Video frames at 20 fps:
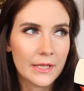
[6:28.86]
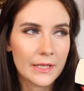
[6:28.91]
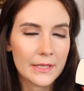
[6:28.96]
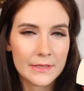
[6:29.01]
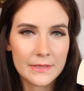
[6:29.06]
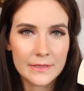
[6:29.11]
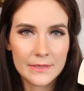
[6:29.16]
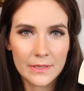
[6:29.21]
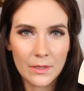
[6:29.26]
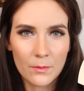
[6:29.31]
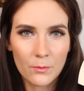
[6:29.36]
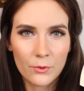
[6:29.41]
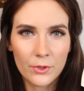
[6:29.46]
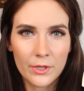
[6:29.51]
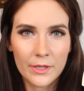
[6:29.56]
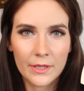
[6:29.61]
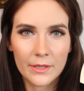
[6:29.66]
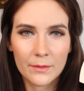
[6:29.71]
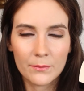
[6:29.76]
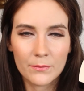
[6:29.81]
is
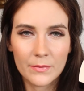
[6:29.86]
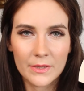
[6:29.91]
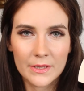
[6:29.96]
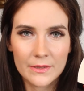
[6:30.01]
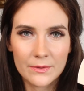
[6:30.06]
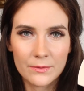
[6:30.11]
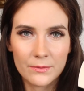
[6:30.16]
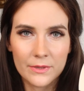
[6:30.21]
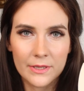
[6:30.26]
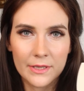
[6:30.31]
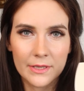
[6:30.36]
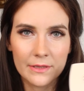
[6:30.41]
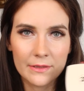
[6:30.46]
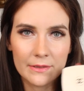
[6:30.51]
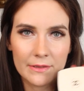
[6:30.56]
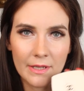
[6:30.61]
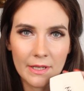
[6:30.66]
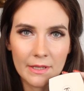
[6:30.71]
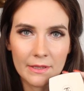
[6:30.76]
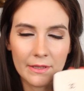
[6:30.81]
somewhere in between
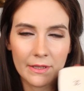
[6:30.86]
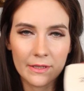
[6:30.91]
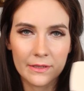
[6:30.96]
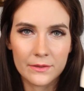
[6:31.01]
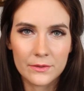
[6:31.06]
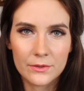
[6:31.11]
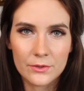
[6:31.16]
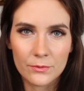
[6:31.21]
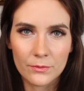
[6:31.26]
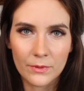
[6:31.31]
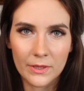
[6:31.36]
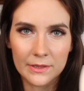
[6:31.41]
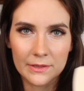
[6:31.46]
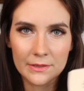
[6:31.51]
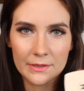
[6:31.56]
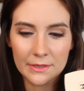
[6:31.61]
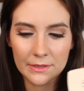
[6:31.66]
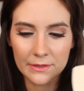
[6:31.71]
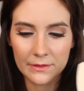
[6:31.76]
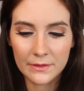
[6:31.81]
ten and
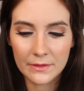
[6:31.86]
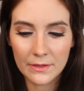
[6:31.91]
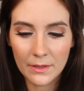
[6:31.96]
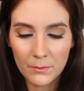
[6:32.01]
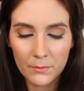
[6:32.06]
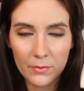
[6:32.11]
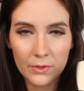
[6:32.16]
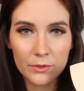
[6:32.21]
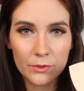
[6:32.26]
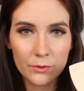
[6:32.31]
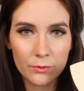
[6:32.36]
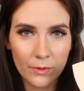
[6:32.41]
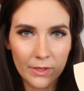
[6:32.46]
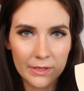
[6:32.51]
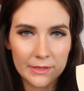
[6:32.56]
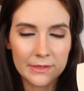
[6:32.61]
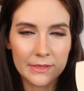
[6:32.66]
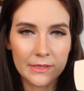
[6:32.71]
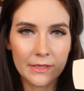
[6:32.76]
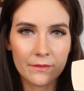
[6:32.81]
twenty. The number
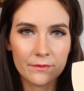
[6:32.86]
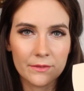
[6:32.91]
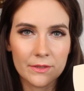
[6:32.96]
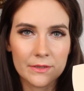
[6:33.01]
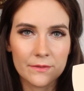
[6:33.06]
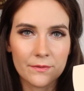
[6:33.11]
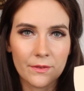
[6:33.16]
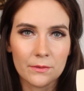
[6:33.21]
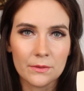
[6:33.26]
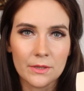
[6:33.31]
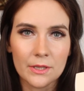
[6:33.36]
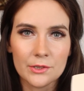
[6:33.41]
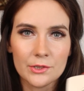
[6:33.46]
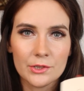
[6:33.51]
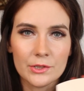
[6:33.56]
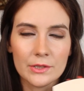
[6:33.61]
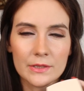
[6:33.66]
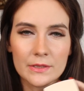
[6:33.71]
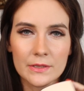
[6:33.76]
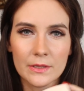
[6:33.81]
twenty of this
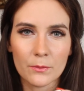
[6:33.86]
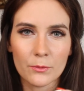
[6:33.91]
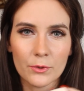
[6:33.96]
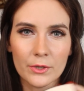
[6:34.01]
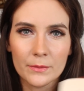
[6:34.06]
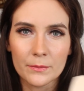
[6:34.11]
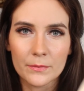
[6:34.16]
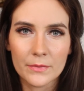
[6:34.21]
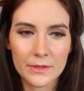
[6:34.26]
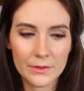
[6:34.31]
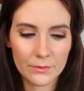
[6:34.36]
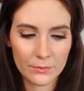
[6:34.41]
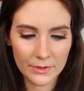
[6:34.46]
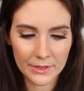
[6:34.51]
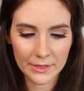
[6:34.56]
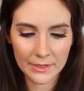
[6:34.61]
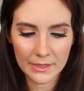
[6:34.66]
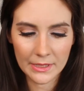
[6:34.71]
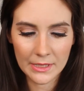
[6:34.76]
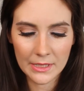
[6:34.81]
foundation is somewhere in
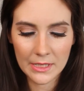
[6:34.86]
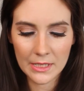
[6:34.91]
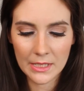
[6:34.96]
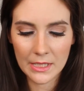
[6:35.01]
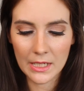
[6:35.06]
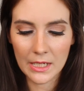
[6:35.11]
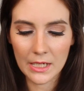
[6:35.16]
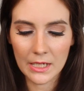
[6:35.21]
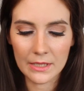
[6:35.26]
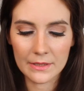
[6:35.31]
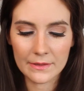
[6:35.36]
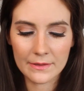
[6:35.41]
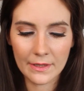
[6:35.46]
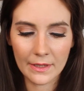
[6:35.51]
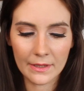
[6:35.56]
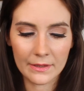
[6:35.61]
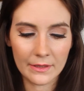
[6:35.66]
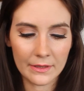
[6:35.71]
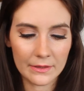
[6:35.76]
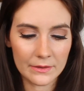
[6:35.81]
between uh,
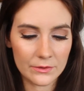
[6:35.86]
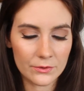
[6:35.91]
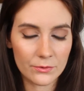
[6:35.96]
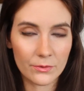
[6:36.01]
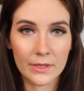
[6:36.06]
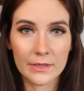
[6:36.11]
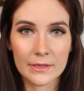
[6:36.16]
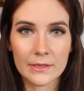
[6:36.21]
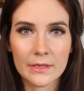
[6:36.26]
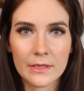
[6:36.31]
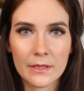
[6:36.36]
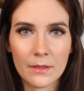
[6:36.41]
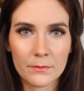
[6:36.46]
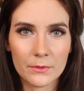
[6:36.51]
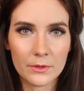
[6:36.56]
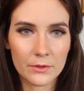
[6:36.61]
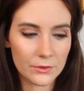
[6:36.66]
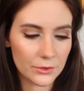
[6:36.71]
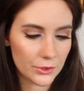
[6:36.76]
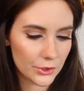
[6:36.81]
ten and twenty. I'm
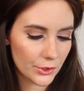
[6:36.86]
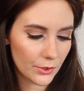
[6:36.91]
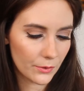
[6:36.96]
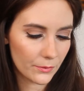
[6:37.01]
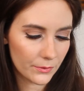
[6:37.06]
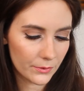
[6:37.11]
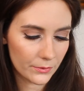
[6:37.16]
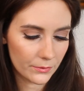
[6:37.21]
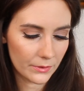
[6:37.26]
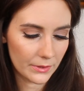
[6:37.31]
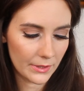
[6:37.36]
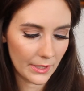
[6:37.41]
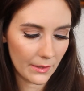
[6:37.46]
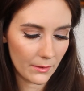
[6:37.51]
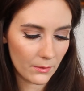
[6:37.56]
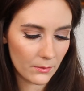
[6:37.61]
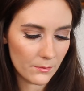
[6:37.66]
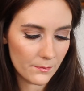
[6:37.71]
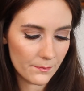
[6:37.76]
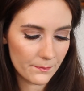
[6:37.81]
going to show you
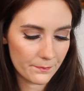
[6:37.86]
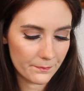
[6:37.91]
now.